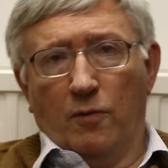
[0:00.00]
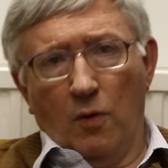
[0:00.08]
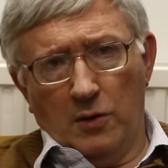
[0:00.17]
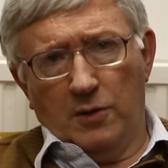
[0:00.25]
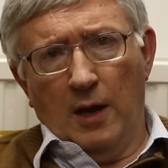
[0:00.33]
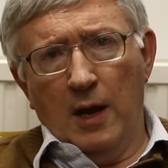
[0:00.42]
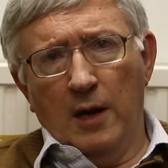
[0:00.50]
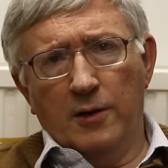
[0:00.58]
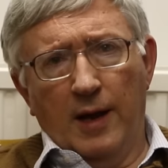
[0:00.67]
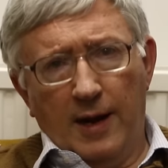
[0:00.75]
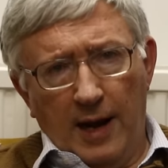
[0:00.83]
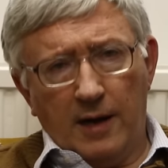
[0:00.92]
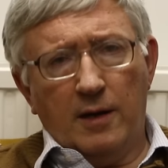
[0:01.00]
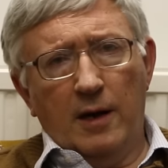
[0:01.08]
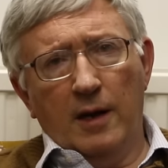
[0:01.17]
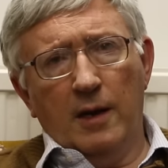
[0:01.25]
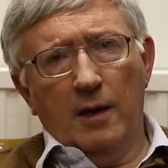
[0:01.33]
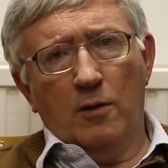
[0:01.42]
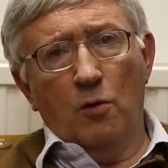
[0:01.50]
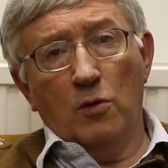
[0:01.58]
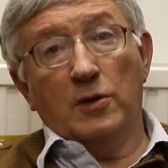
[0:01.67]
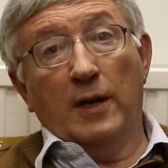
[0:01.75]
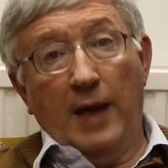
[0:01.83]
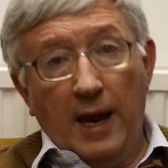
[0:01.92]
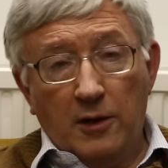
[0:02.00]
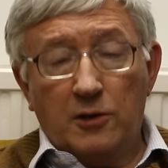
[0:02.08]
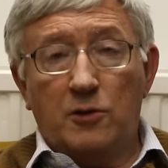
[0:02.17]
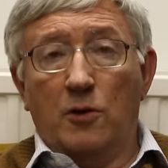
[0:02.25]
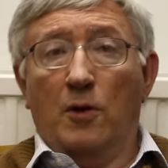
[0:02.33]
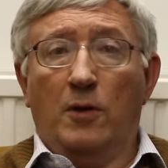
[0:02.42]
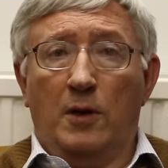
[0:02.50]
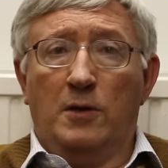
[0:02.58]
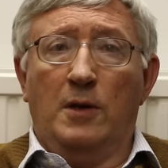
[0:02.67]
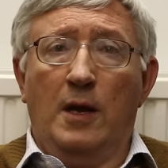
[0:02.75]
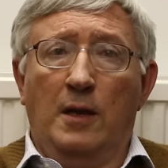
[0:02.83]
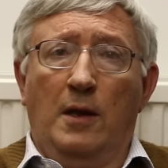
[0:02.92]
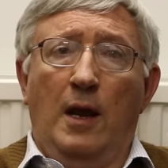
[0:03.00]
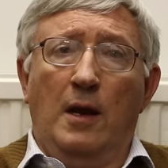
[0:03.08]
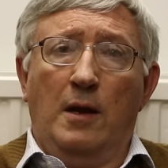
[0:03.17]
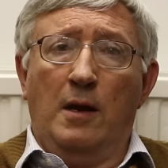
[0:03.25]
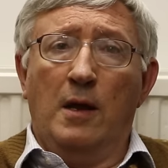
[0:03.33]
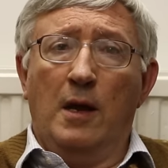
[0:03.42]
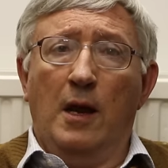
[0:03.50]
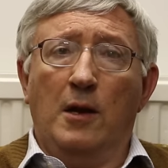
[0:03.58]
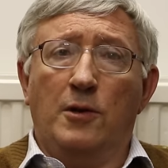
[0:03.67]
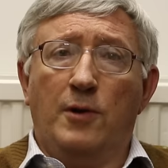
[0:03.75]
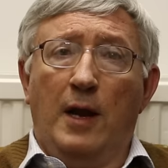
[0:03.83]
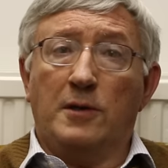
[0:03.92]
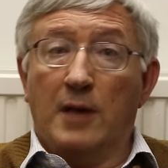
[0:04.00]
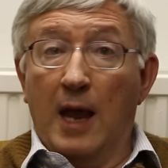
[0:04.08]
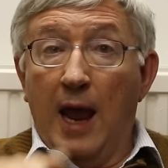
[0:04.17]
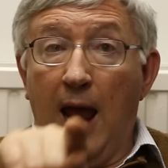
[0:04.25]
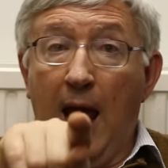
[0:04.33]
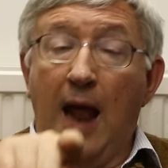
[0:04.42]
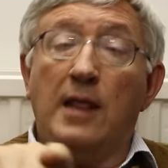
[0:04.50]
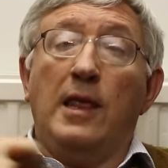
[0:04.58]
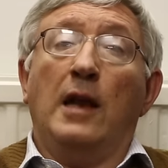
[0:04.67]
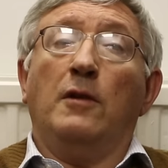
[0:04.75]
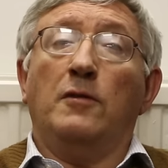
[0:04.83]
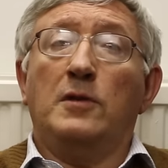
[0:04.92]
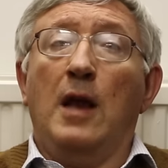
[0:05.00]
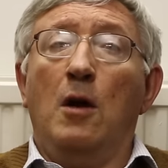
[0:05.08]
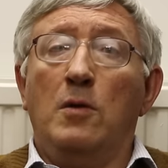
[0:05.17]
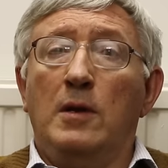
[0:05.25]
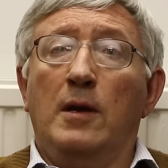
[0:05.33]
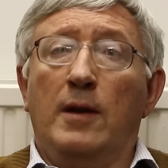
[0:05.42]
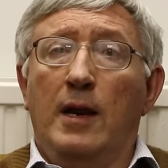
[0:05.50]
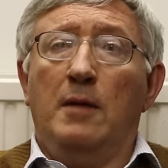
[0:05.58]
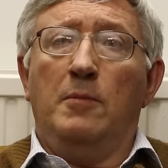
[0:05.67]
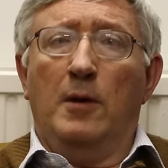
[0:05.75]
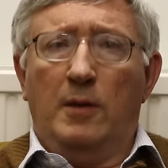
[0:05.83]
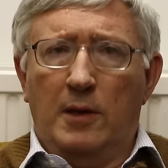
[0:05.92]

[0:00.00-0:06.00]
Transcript: of course directly goes against Turkey's interest, and that of Saudi Arabia.